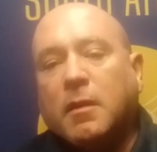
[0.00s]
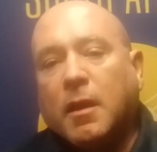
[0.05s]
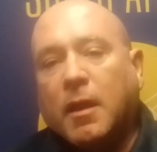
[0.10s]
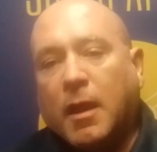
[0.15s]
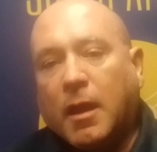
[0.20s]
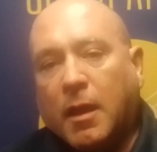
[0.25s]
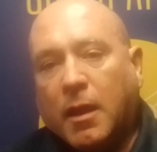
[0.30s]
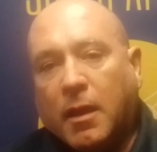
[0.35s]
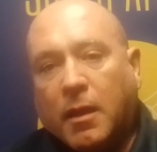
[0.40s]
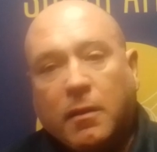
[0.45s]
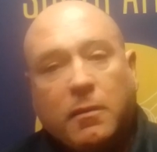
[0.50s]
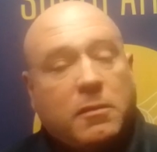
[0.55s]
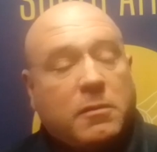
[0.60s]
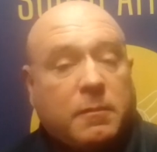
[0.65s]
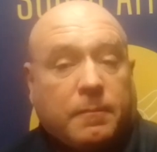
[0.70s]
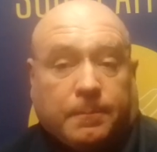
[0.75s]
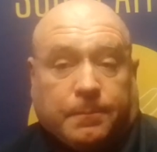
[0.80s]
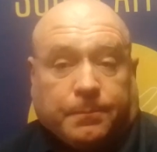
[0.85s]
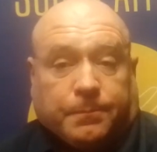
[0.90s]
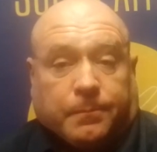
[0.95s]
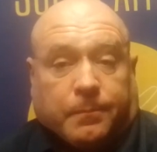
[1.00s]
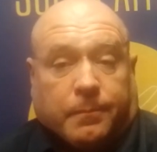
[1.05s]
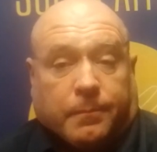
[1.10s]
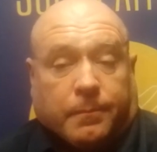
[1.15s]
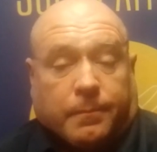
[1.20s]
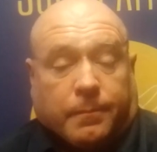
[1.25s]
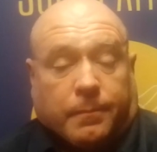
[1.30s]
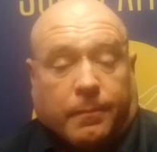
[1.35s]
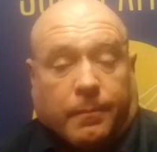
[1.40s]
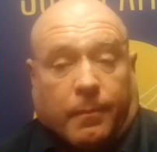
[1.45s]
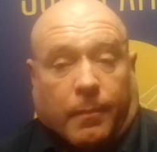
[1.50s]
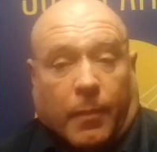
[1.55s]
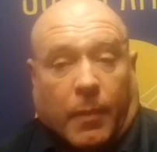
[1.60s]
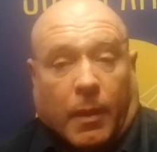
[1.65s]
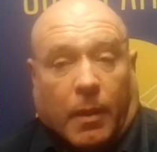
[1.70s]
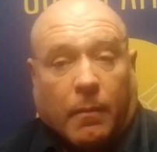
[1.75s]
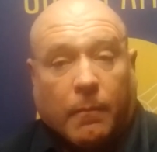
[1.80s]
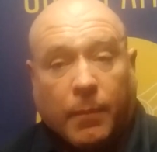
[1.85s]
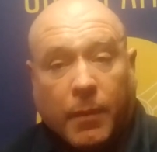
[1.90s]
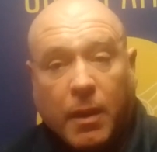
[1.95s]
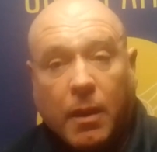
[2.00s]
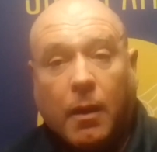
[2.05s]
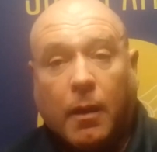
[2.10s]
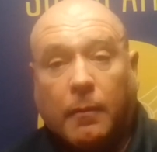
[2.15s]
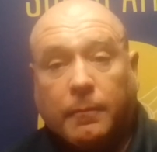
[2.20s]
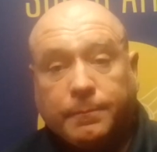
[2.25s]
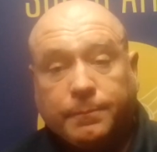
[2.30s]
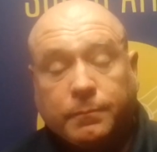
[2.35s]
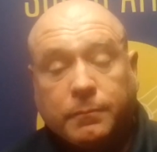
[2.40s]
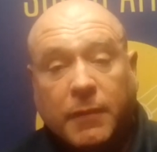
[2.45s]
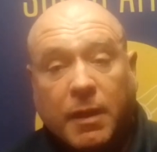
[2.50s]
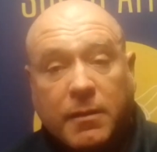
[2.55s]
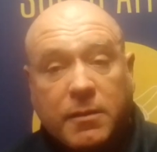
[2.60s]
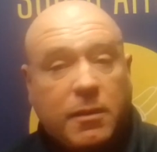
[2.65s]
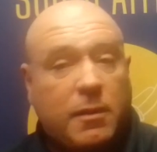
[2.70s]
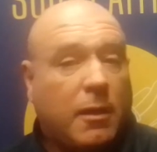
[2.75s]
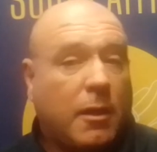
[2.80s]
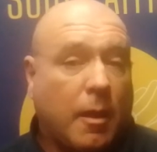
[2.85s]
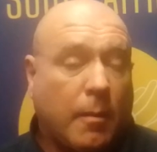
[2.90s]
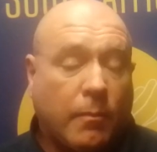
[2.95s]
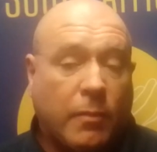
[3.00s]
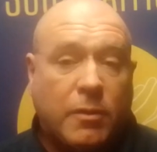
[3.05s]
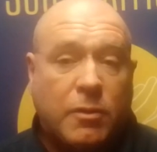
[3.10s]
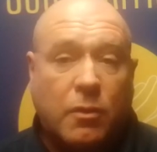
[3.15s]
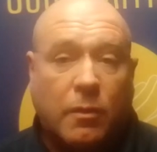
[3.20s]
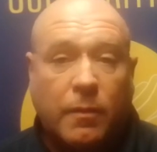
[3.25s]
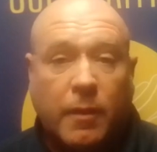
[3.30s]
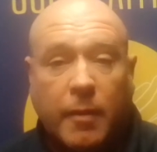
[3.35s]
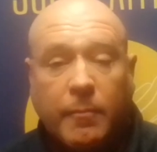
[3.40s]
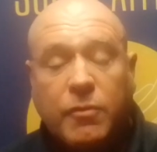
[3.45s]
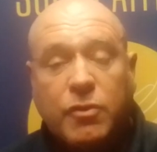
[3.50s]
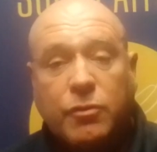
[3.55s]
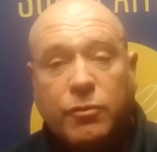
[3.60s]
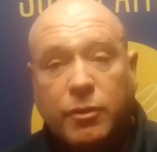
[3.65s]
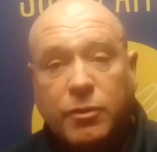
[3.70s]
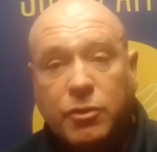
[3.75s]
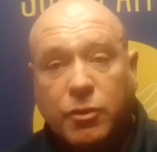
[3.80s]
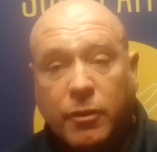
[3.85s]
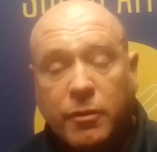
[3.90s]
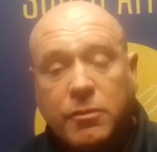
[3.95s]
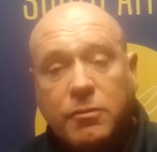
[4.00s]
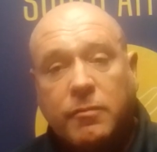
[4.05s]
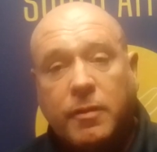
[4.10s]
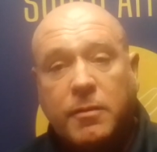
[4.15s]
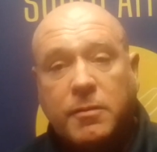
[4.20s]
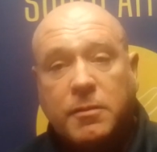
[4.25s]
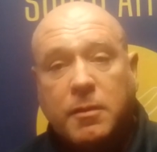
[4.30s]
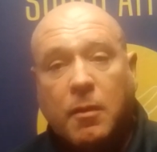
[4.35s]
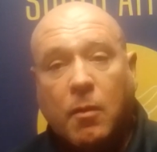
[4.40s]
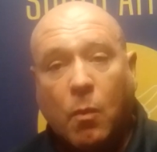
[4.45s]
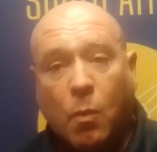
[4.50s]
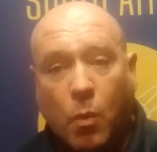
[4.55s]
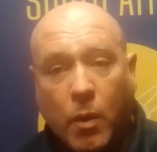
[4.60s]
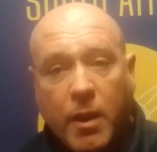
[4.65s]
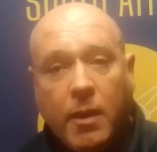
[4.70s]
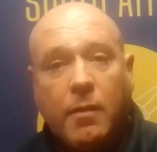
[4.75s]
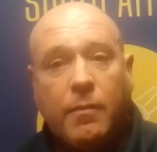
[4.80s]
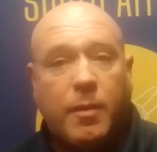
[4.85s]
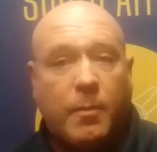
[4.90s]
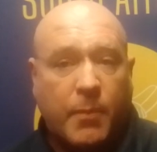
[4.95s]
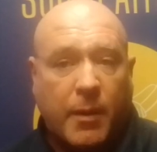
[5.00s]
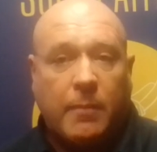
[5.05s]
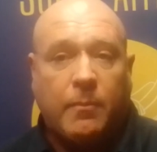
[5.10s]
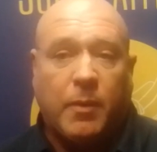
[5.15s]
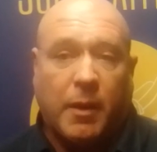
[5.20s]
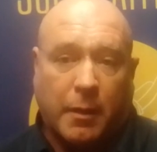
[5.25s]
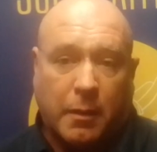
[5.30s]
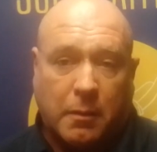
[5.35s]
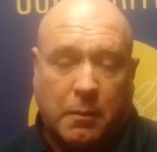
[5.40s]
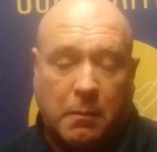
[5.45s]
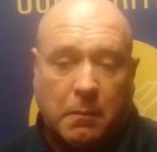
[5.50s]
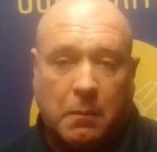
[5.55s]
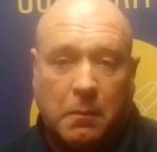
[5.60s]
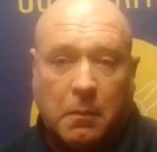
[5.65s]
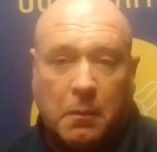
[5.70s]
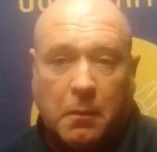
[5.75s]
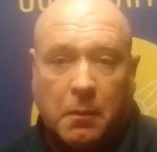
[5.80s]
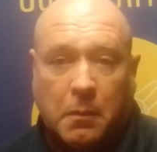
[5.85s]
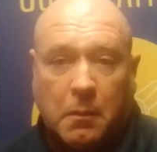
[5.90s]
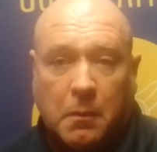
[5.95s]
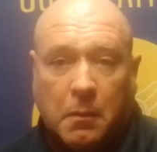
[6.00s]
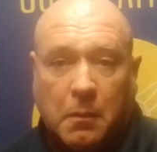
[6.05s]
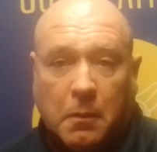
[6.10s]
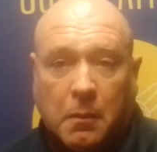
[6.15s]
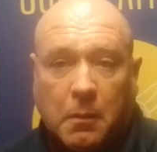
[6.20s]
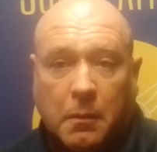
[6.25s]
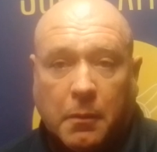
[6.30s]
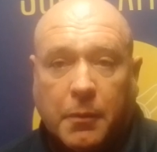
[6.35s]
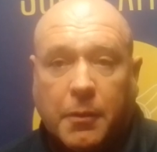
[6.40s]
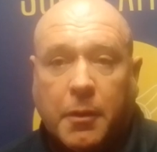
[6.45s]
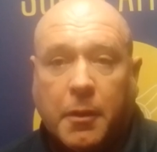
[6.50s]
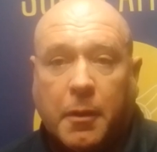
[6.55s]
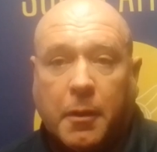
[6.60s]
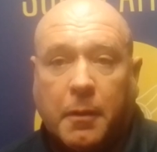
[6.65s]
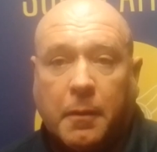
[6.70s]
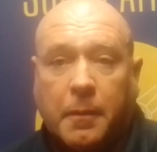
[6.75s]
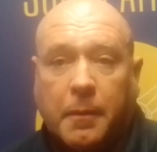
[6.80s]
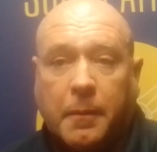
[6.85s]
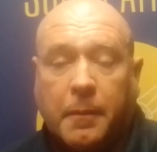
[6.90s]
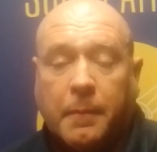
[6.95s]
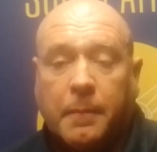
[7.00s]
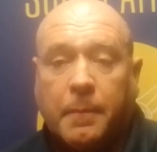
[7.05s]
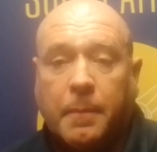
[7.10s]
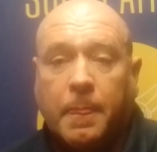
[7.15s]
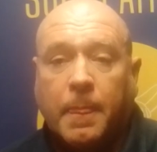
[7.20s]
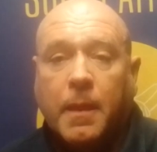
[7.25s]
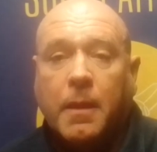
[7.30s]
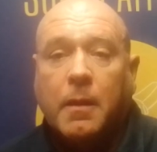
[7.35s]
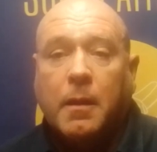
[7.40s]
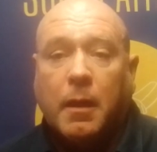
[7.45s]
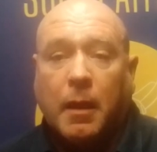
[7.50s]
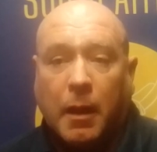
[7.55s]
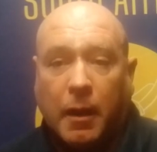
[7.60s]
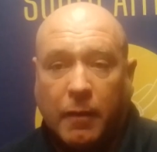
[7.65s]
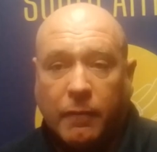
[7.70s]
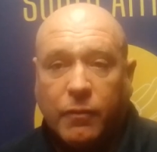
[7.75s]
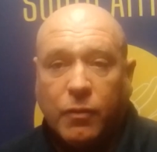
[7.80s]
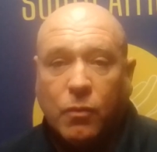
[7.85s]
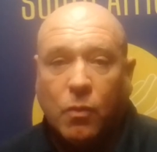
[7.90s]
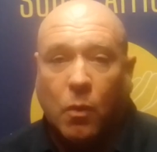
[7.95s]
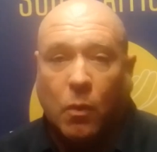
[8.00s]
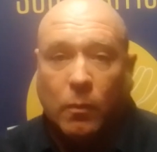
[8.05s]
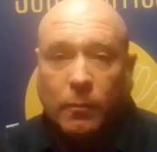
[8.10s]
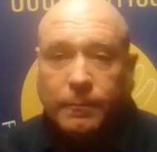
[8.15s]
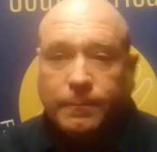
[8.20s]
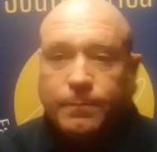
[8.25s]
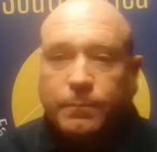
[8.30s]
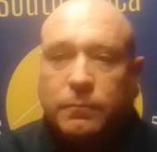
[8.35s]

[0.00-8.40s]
And yeah, it's incumbent on them to return to us, we the public. Okay, I love you all.